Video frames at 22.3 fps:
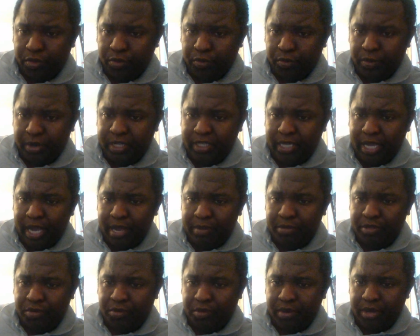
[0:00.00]
3
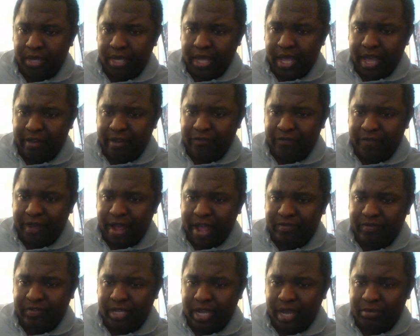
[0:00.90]
times 3 and
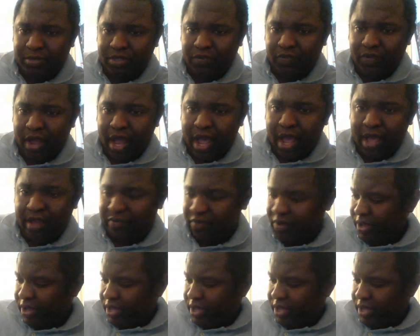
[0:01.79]
5 times 5.